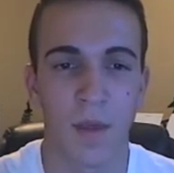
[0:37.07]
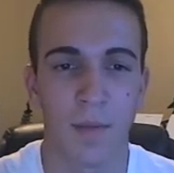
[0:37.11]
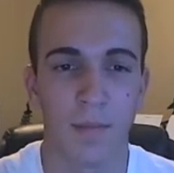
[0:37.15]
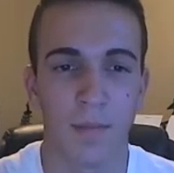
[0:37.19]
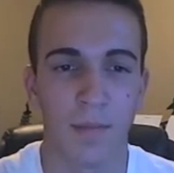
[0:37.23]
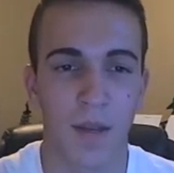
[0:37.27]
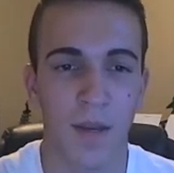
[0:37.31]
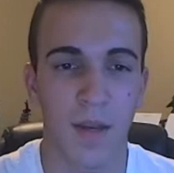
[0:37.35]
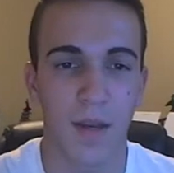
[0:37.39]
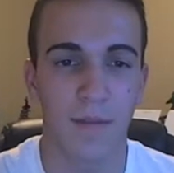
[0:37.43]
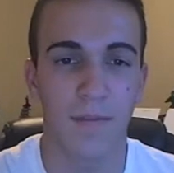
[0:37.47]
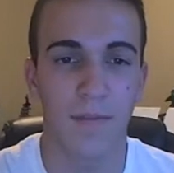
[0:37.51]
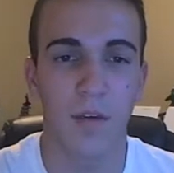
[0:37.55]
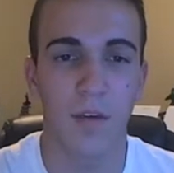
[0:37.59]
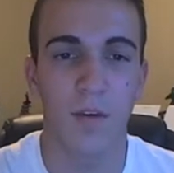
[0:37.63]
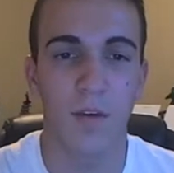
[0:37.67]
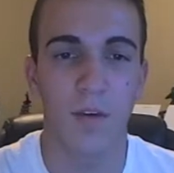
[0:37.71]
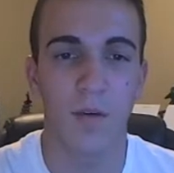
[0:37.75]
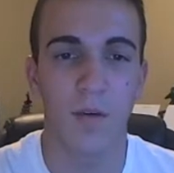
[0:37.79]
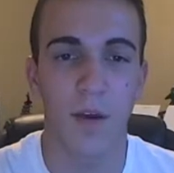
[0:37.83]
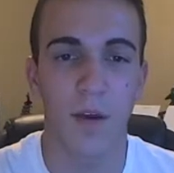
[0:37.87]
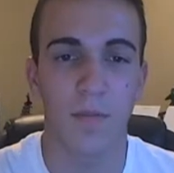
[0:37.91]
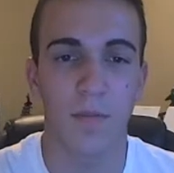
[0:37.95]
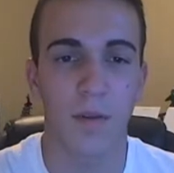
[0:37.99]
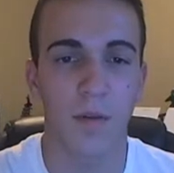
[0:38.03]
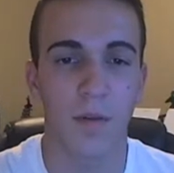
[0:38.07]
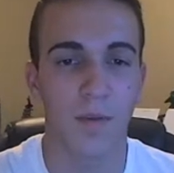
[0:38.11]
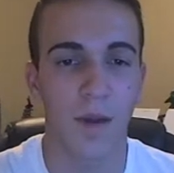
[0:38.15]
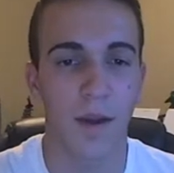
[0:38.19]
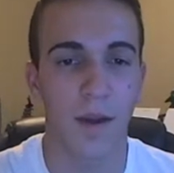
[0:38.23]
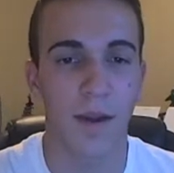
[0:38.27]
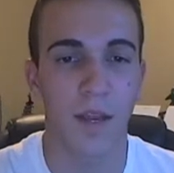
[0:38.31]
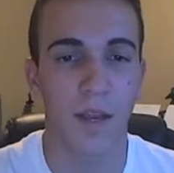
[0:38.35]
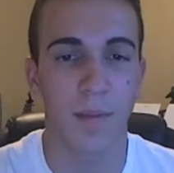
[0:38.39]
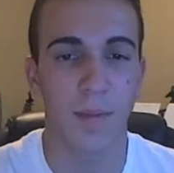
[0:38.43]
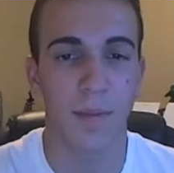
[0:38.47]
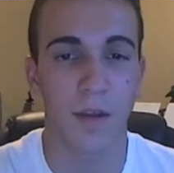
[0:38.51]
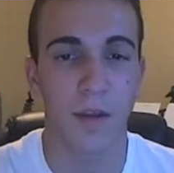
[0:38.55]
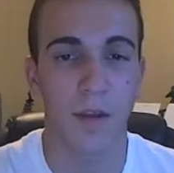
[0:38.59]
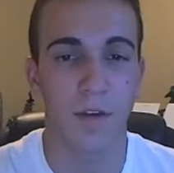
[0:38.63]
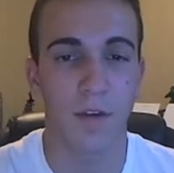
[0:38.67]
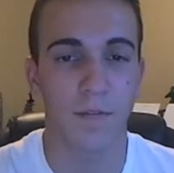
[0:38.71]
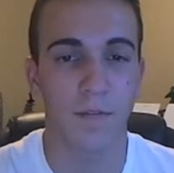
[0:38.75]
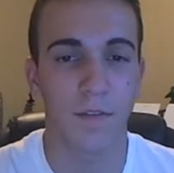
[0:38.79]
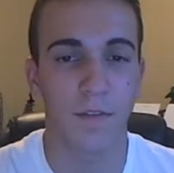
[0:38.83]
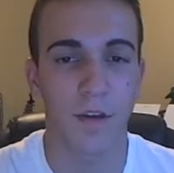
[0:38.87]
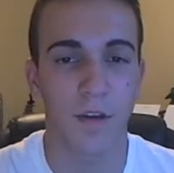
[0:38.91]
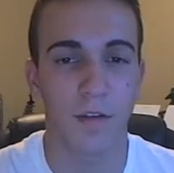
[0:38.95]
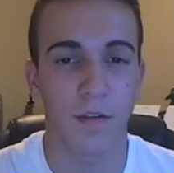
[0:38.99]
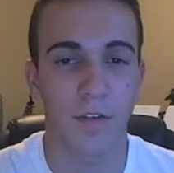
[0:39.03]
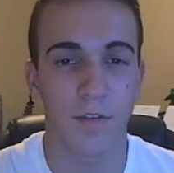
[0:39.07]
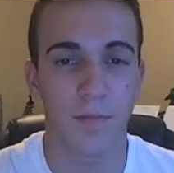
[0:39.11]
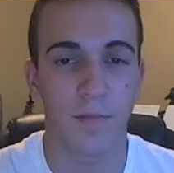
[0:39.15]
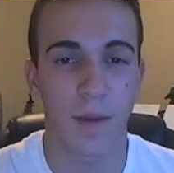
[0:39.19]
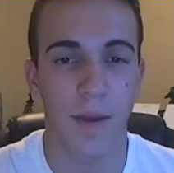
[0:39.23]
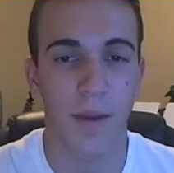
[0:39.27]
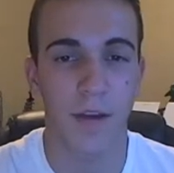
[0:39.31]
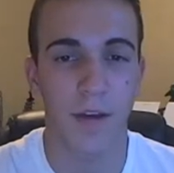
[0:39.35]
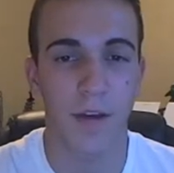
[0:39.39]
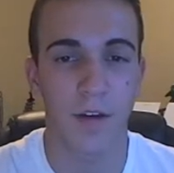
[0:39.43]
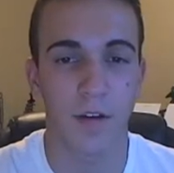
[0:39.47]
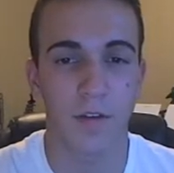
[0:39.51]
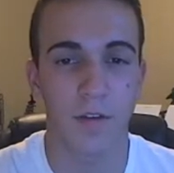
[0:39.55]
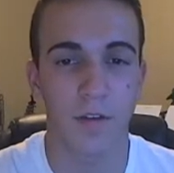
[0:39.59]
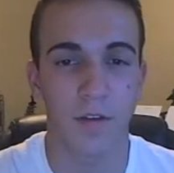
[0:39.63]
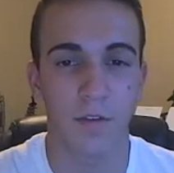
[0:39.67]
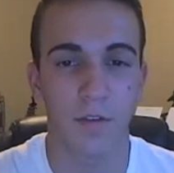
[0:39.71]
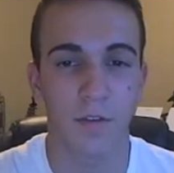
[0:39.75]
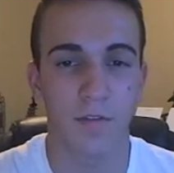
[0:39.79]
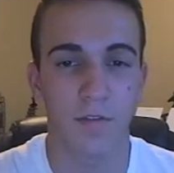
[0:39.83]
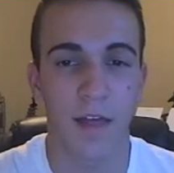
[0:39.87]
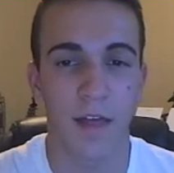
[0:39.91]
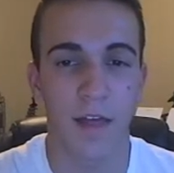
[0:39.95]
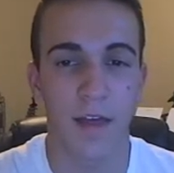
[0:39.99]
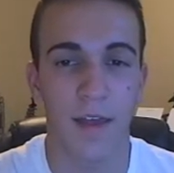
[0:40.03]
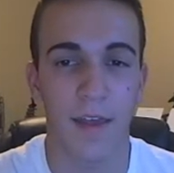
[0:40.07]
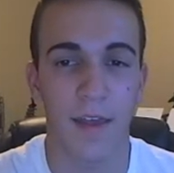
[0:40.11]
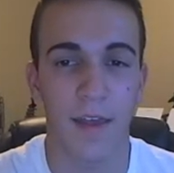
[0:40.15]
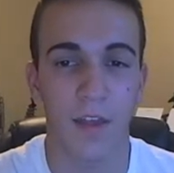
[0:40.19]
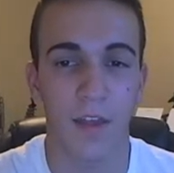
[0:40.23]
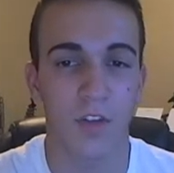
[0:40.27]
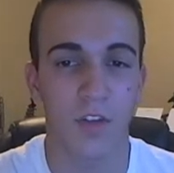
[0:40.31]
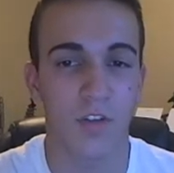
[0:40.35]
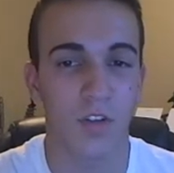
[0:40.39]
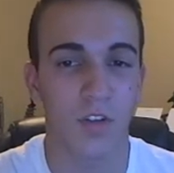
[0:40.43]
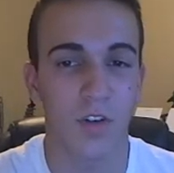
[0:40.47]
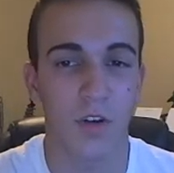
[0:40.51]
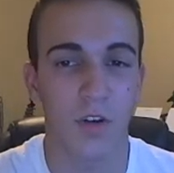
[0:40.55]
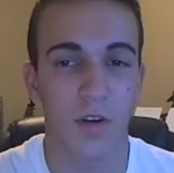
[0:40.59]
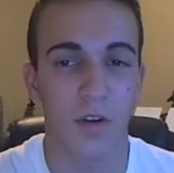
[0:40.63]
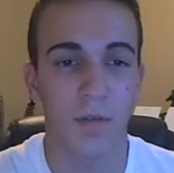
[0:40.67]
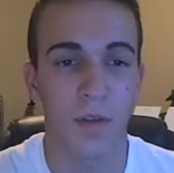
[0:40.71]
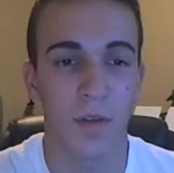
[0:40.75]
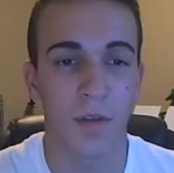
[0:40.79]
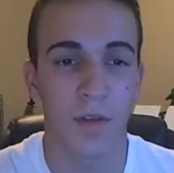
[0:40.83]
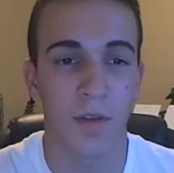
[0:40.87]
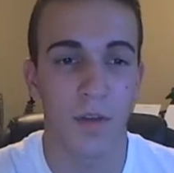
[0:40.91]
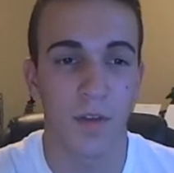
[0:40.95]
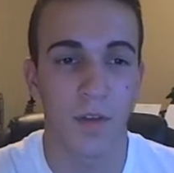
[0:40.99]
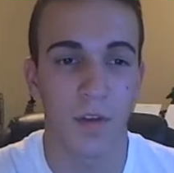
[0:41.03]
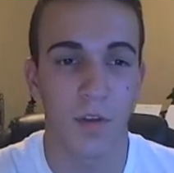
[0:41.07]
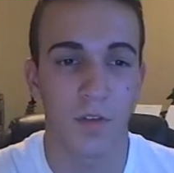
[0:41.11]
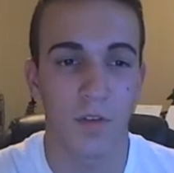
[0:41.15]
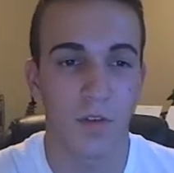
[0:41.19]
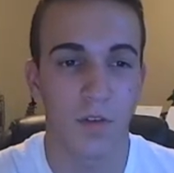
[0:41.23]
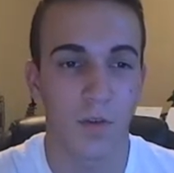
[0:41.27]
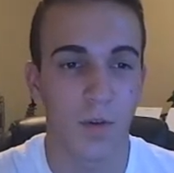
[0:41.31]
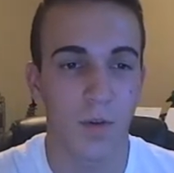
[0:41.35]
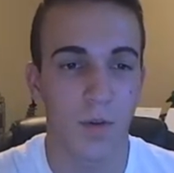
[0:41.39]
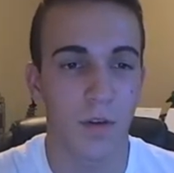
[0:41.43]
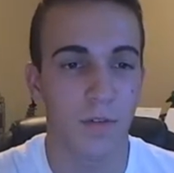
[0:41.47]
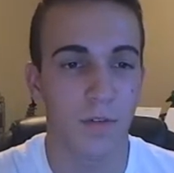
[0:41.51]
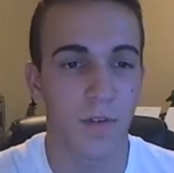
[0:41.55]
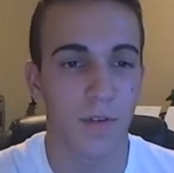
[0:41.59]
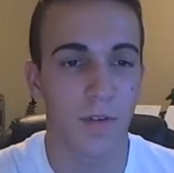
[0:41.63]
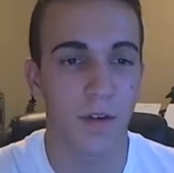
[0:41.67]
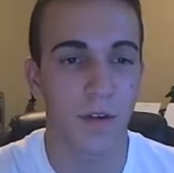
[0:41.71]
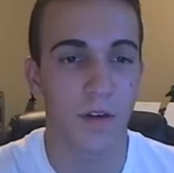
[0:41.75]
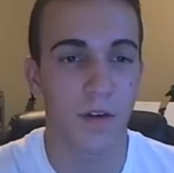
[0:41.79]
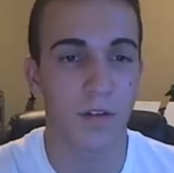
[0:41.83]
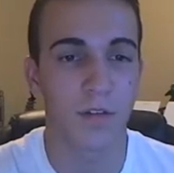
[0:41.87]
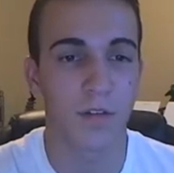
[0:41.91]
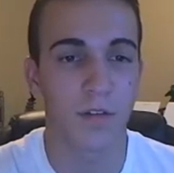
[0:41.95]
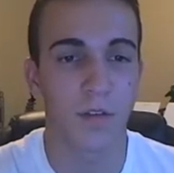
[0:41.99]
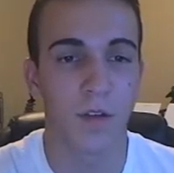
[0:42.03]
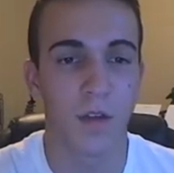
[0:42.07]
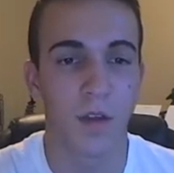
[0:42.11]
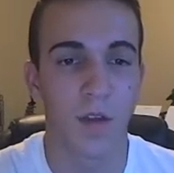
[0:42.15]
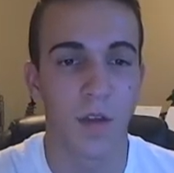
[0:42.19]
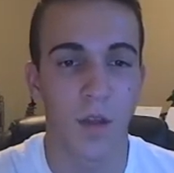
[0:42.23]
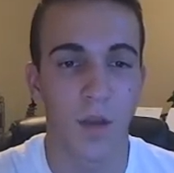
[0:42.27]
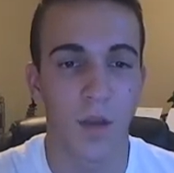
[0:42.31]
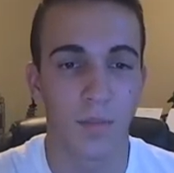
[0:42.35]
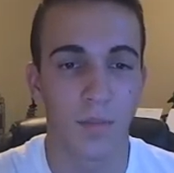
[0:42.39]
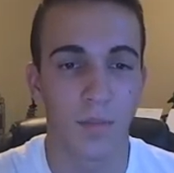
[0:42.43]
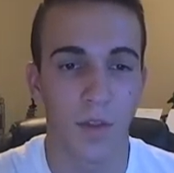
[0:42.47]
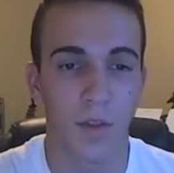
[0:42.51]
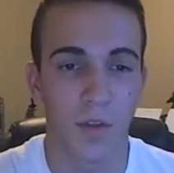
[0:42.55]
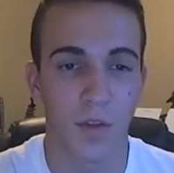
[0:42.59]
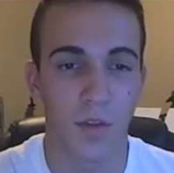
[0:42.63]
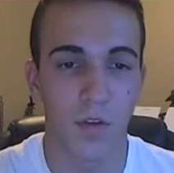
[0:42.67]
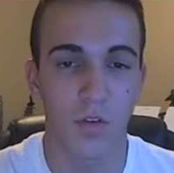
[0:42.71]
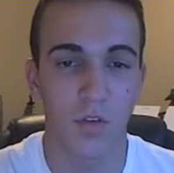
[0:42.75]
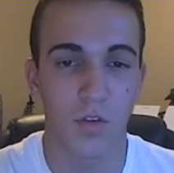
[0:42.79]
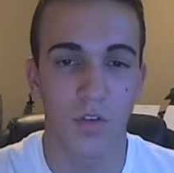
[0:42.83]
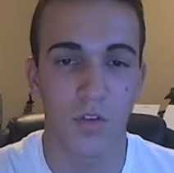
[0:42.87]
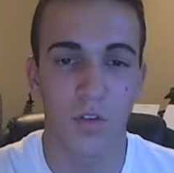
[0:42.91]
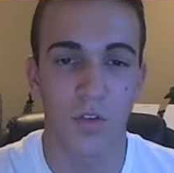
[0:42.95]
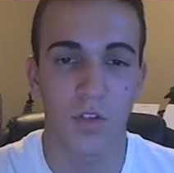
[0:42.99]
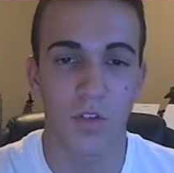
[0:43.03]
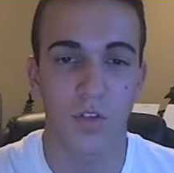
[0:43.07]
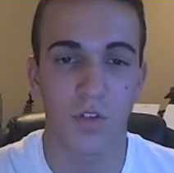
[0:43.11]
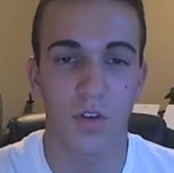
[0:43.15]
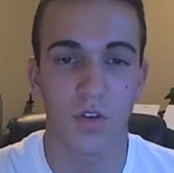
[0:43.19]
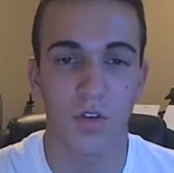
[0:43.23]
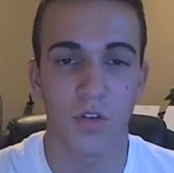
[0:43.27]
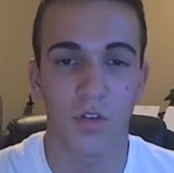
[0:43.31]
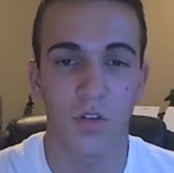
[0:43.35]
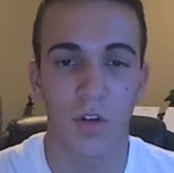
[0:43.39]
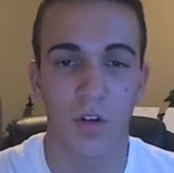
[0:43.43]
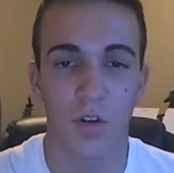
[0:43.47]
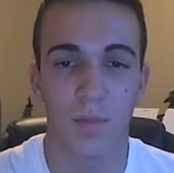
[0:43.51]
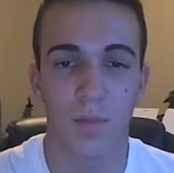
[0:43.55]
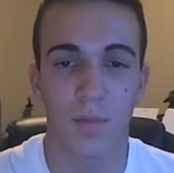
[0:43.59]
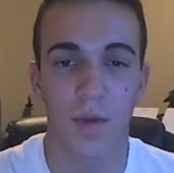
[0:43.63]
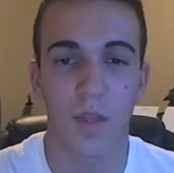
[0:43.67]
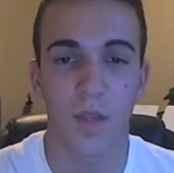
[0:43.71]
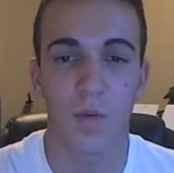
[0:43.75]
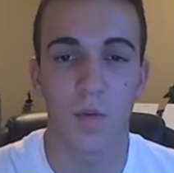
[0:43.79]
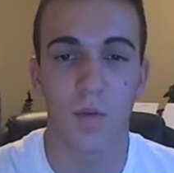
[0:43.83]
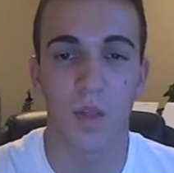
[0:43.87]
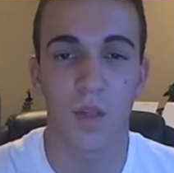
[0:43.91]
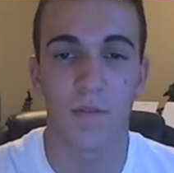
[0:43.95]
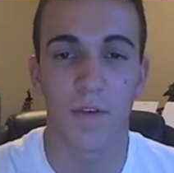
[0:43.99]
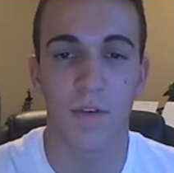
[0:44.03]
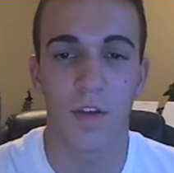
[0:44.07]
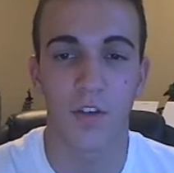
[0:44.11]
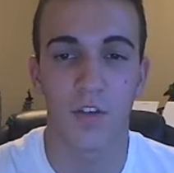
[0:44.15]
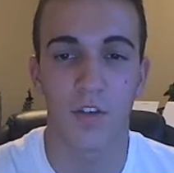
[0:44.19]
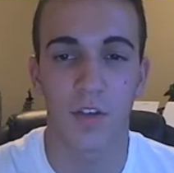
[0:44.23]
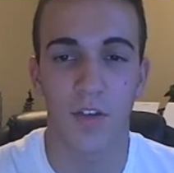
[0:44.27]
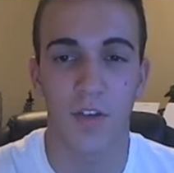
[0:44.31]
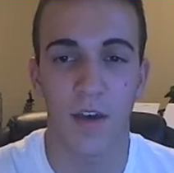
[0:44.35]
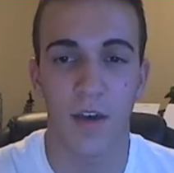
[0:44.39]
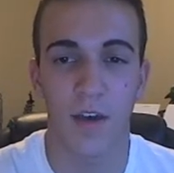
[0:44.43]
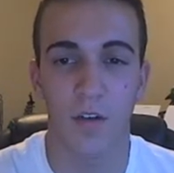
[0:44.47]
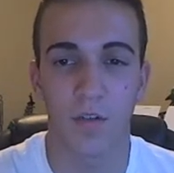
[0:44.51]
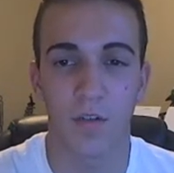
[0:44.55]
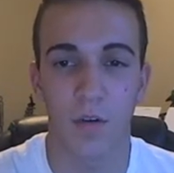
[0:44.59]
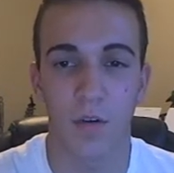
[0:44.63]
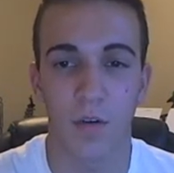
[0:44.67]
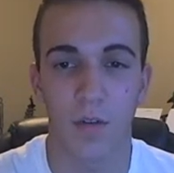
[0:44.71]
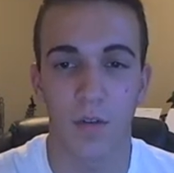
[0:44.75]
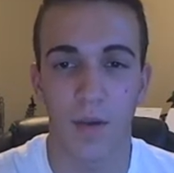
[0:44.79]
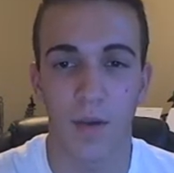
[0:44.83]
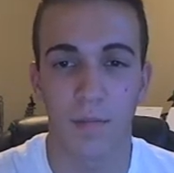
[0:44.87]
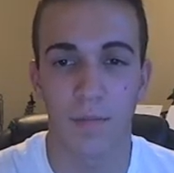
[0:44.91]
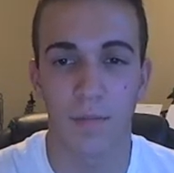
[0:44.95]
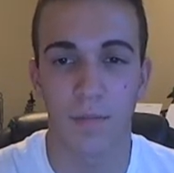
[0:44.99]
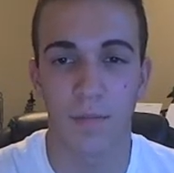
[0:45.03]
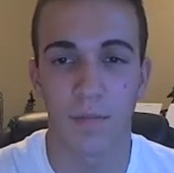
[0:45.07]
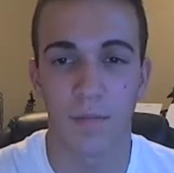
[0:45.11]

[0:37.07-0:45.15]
Many of you have been writing about your fear of spiders or flying, and sure, those are real fears, but they're usually short-term and you will eventually outgrow them.